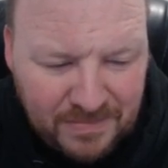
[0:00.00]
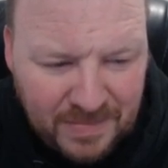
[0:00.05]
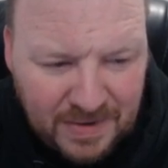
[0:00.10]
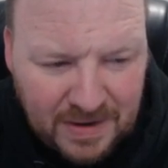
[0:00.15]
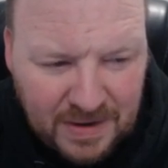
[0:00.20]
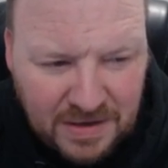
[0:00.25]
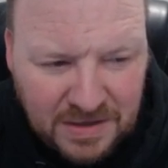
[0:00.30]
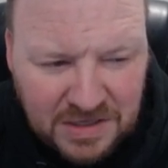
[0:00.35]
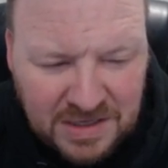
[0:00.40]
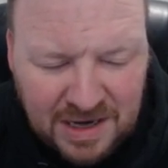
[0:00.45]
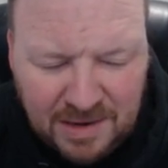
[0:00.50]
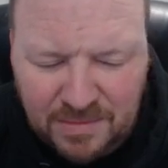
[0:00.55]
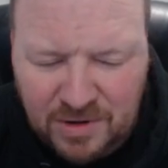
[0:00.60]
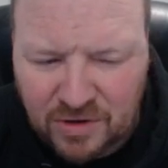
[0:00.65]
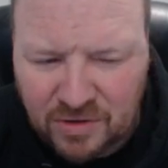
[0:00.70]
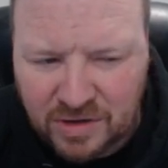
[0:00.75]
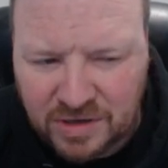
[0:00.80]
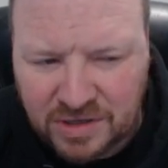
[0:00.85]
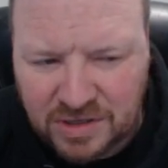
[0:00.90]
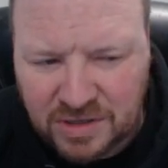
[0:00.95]
And
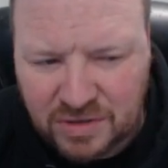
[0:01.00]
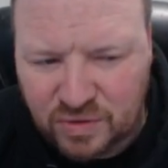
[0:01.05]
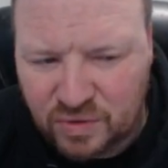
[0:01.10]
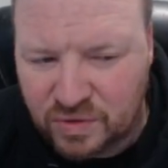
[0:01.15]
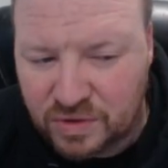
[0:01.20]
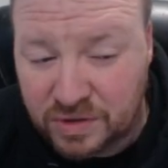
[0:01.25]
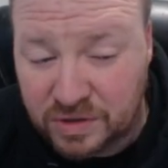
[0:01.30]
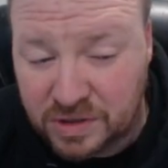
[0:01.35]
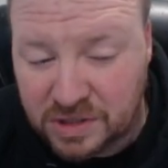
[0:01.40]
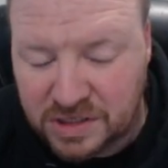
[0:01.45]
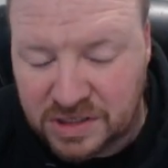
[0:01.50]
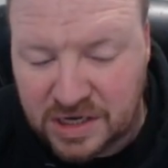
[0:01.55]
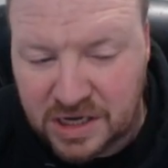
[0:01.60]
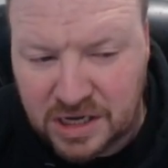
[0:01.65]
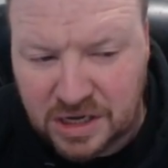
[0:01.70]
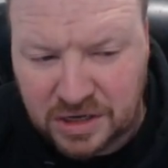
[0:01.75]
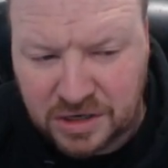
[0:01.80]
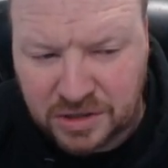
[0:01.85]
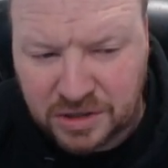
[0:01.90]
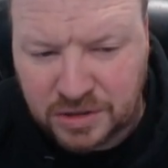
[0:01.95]
samurai swords or
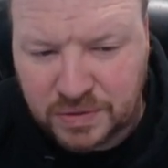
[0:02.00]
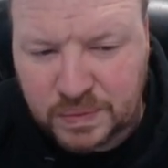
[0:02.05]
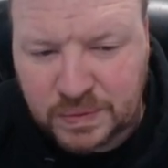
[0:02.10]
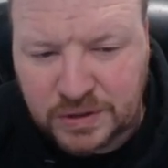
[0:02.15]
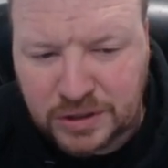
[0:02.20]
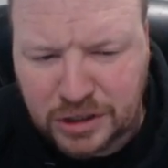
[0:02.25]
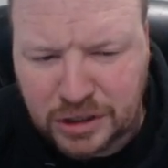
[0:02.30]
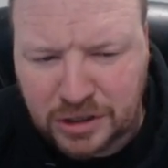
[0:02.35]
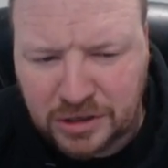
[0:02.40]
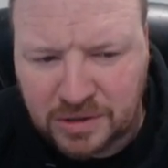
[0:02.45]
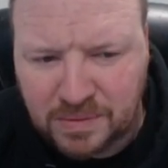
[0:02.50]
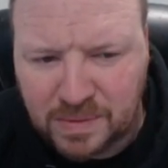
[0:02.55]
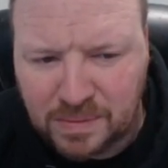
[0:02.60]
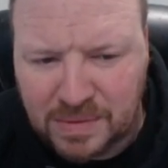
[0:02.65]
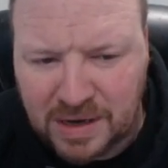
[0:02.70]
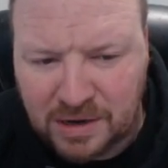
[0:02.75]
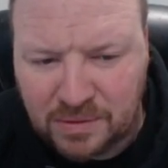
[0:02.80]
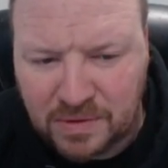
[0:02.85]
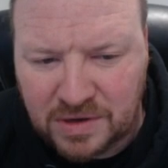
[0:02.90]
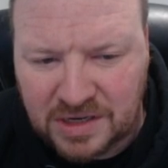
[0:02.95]
katanas are known to be
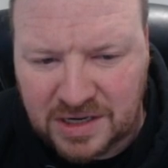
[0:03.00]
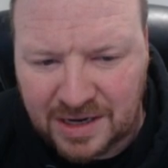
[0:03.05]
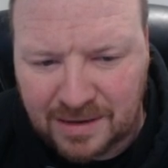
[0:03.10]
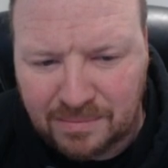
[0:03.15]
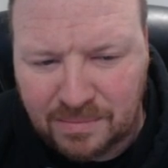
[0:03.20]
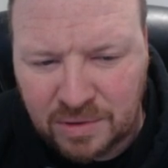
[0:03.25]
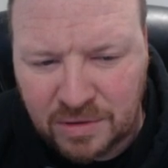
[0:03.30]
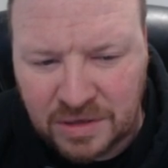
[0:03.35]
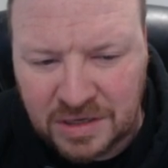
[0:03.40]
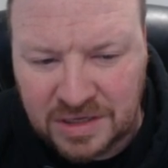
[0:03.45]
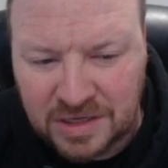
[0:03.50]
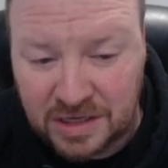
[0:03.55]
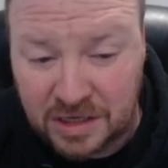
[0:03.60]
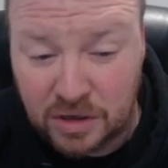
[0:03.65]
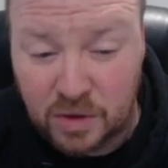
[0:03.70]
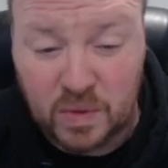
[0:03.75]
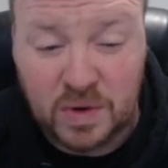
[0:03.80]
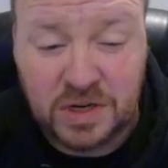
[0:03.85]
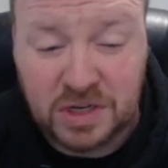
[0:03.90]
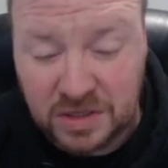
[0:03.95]
made with tempered
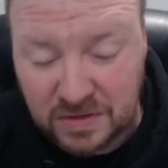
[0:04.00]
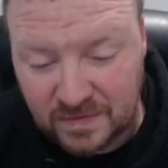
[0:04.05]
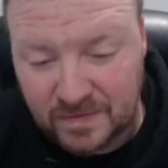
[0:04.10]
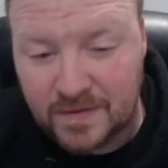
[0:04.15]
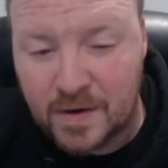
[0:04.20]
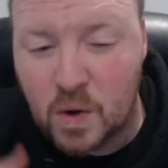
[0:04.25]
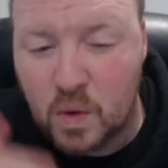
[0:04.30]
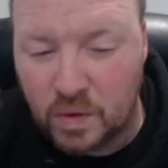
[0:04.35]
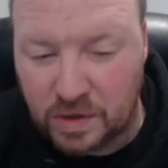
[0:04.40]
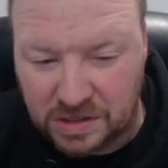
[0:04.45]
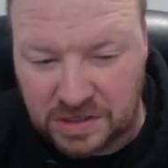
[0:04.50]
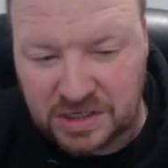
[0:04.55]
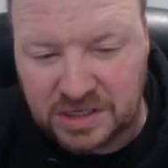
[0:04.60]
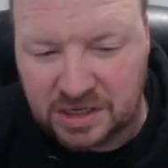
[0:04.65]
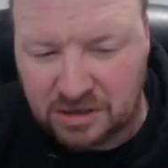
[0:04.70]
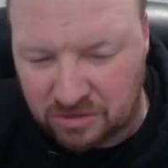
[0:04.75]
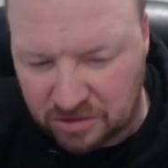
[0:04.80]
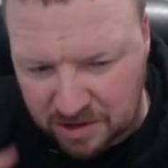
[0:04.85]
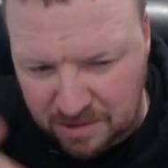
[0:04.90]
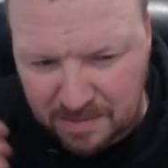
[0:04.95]
steel, which is folded
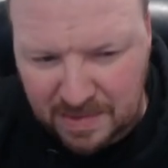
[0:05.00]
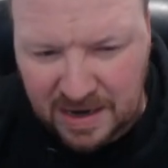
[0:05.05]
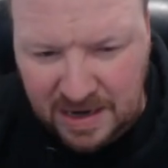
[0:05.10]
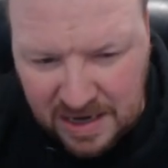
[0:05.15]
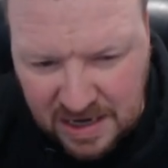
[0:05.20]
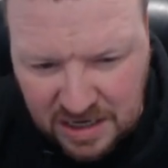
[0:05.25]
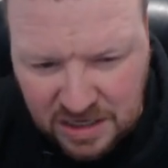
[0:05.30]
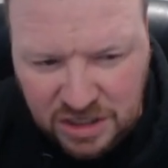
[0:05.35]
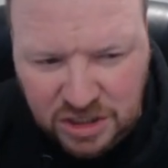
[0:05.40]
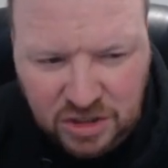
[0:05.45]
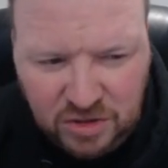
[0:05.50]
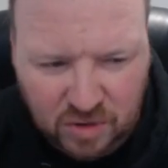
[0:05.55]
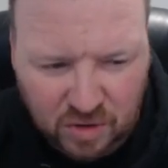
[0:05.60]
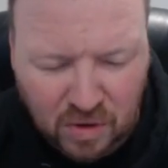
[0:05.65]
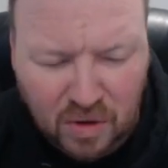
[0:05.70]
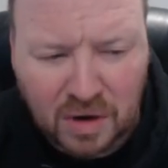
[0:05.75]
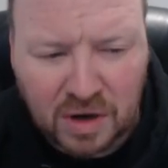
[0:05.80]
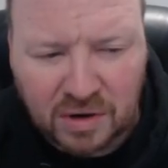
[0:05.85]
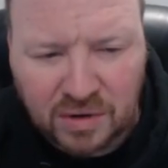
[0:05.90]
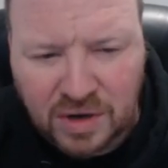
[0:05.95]
steel to make it stronger.